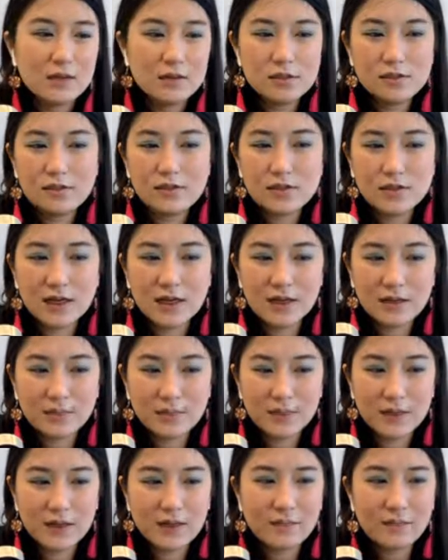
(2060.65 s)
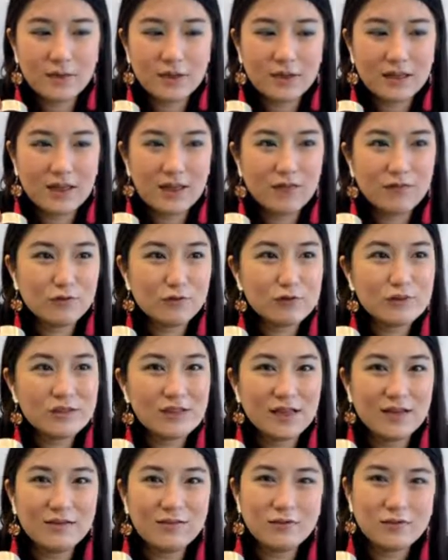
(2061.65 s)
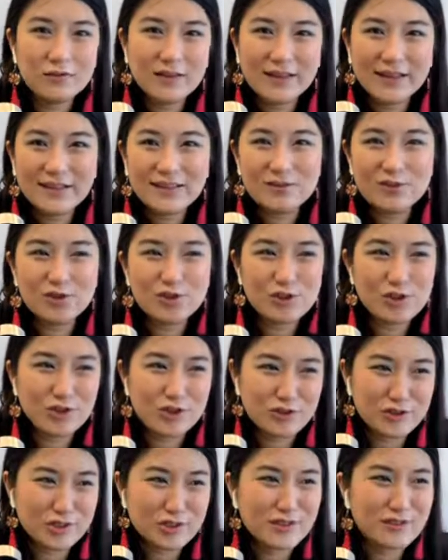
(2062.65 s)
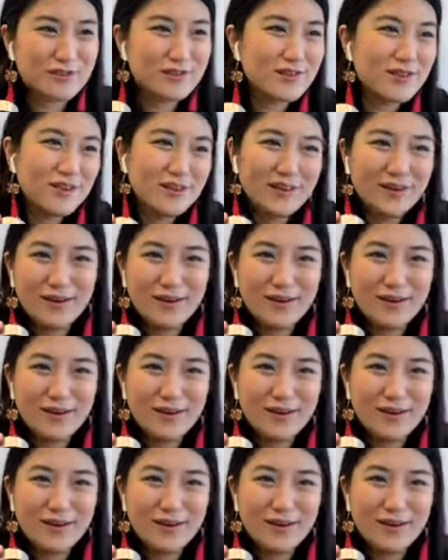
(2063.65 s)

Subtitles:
This one's kind of big, but they have those that, like the sauce,